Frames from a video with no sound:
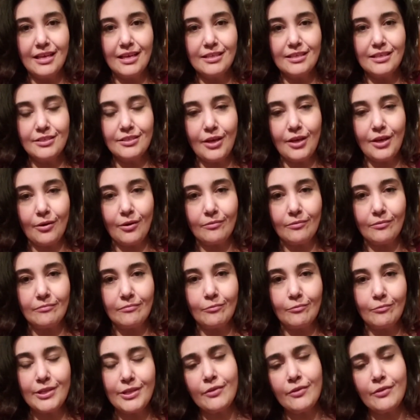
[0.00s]
So,
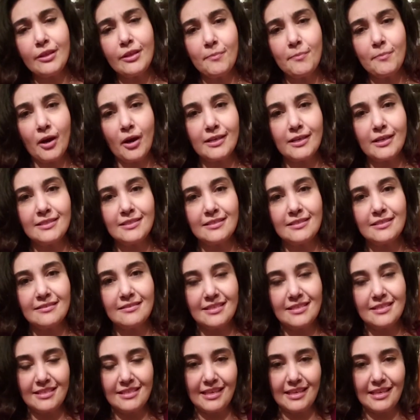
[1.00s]
we know that Parkinson's
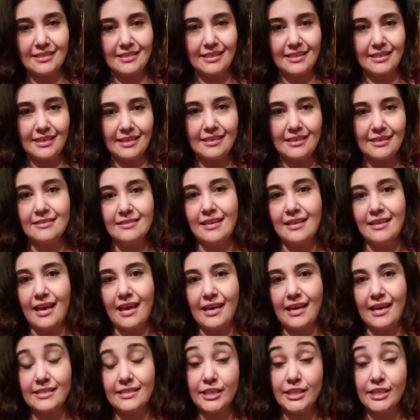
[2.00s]
disease is
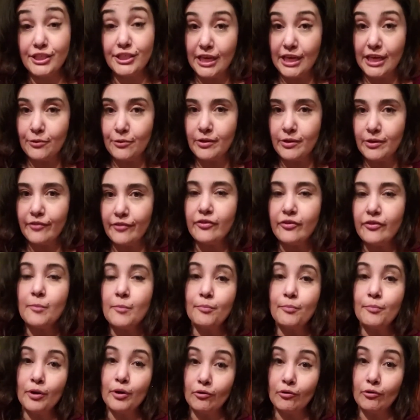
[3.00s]
a degenerative,
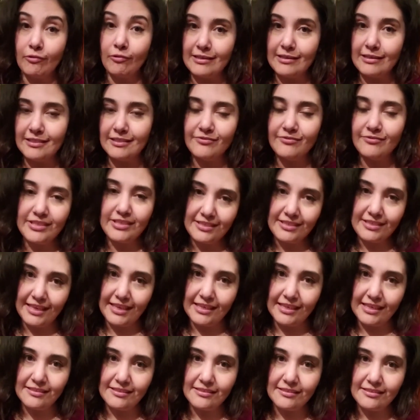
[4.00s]
progressive
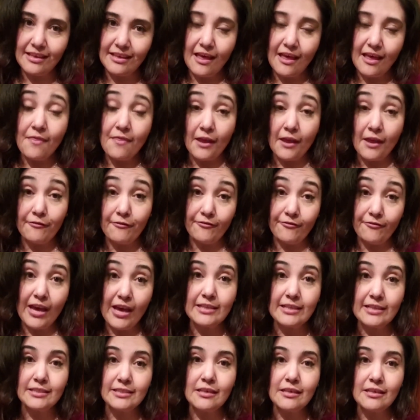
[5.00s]
disease that
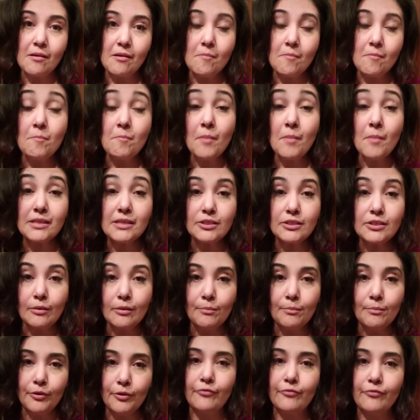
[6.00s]
affects muscle
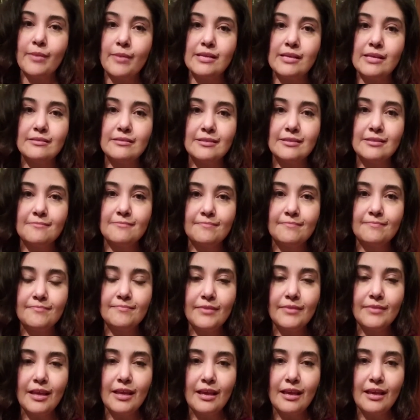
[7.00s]
movement.
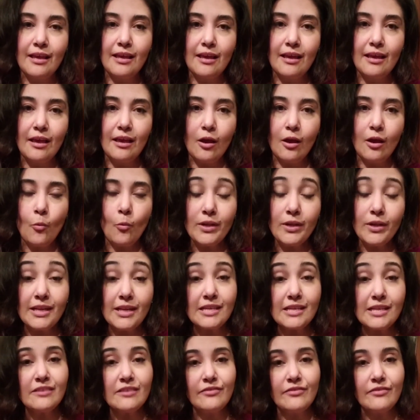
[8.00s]
When an
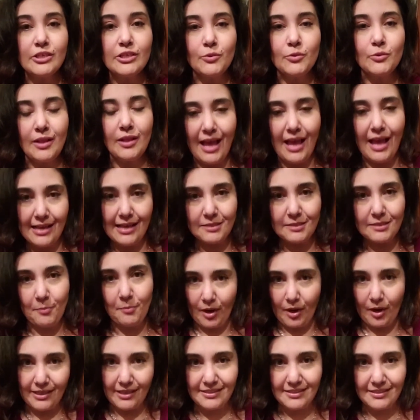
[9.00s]
individual has
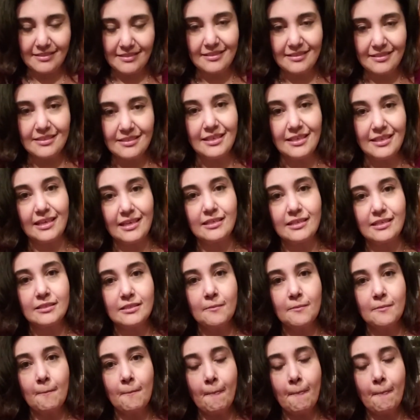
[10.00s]
Parkinson's
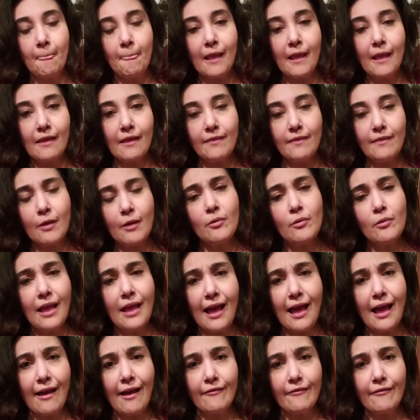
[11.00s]
disease, they will
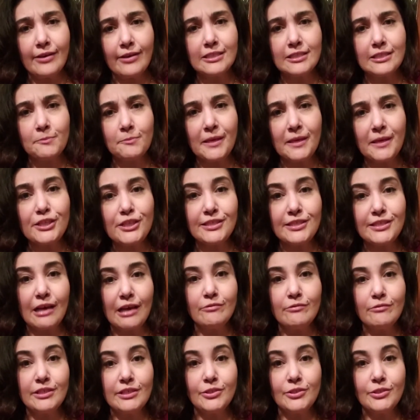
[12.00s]
have a speech
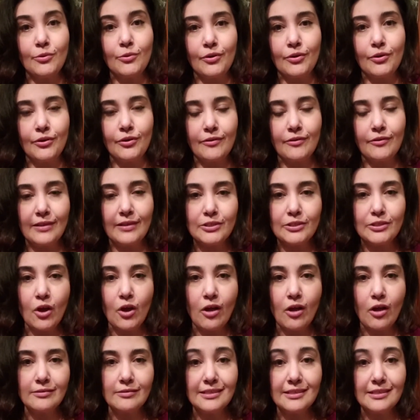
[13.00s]
sound disorder that's
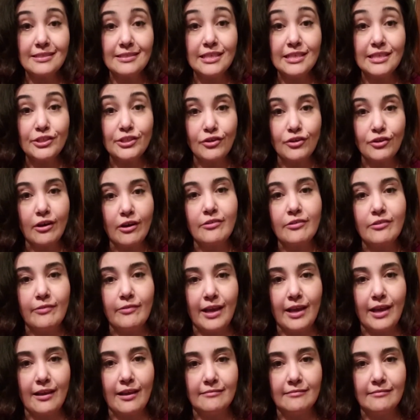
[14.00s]
called
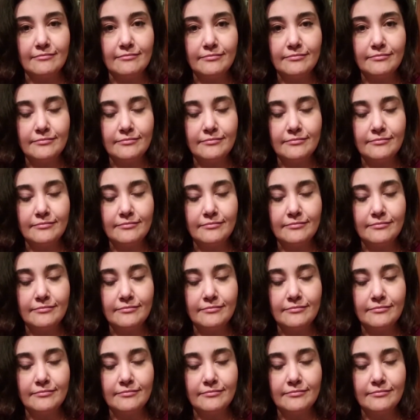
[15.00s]
dysarthria.